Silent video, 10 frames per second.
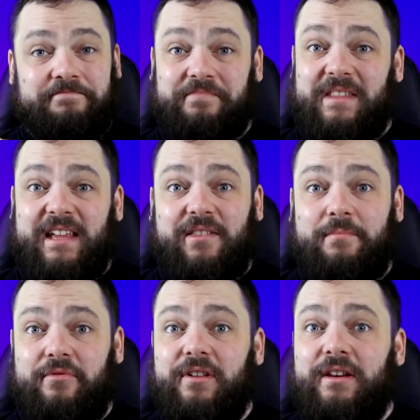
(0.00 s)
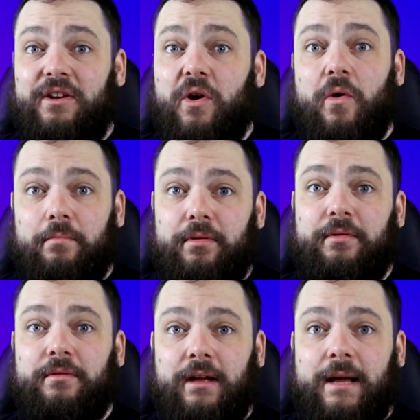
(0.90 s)
It's pretty dope.
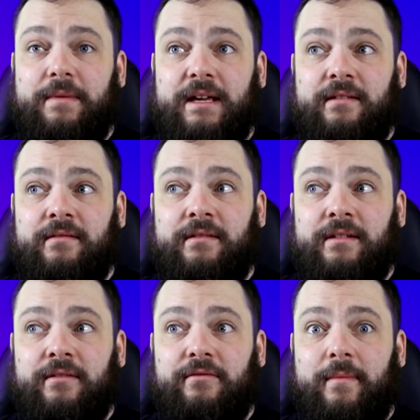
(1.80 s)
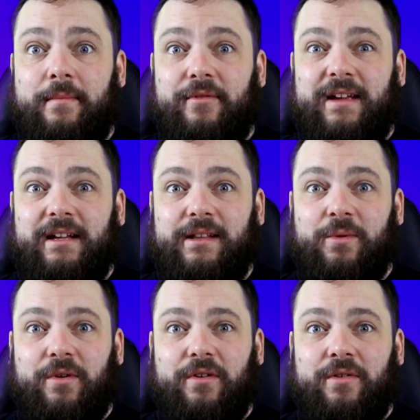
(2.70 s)
I mean, remember, Healing
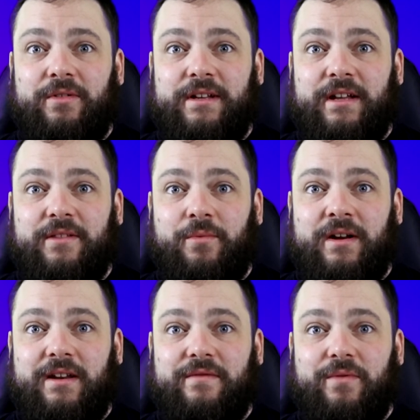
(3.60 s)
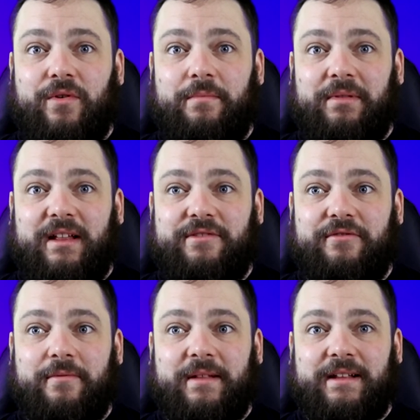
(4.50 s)
Word only does 1d4 plus
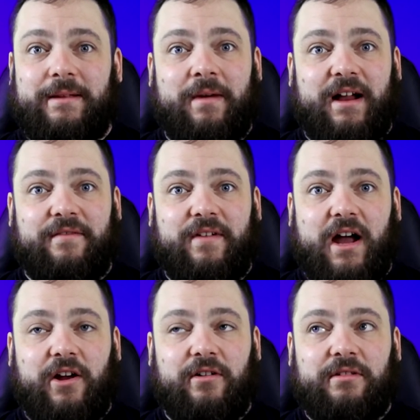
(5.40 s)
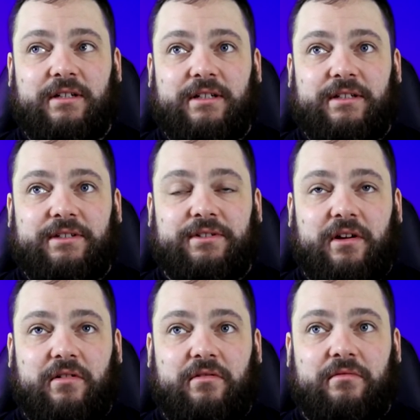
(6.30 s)
your ability modifier.
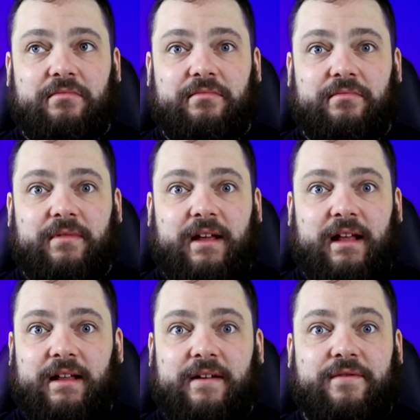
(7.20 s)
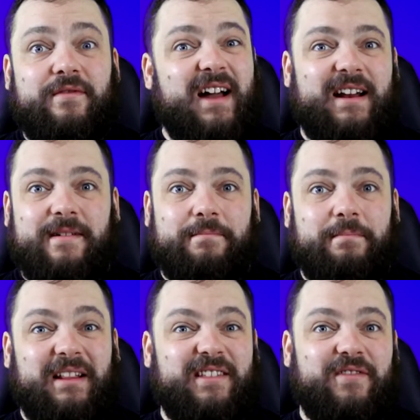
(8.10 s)
So if you've got a
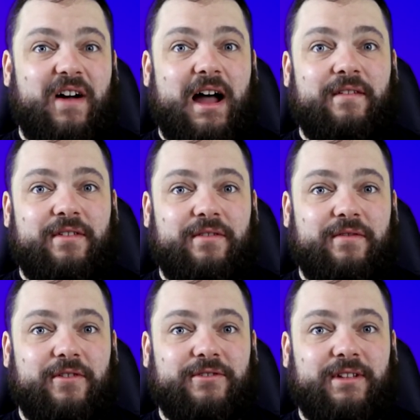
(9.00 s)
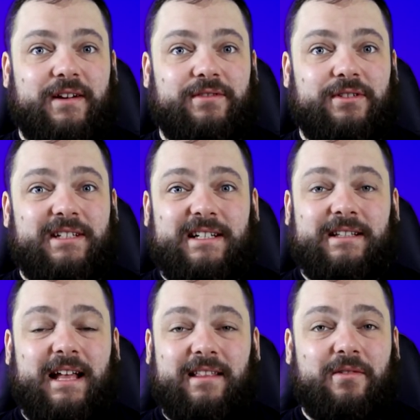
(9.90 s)
+5 as a first level,
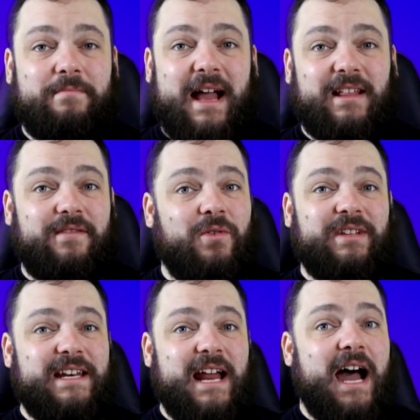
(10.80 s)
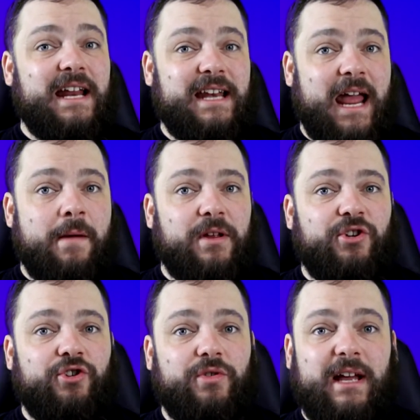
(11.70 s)
that's a max of only 9
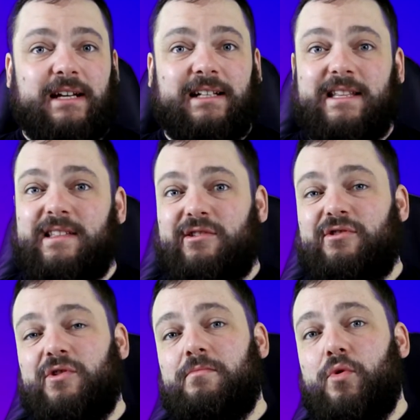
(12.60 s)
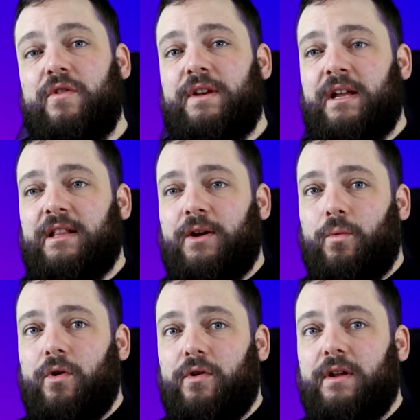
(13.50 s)
damage. So technically this could do more than Healing
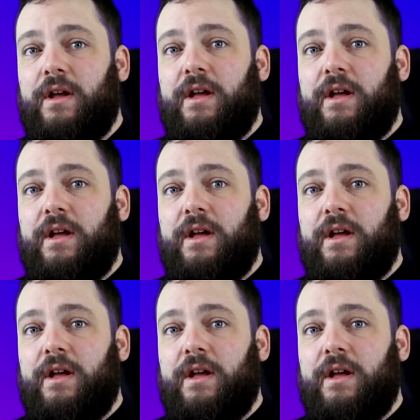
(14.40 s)
Word.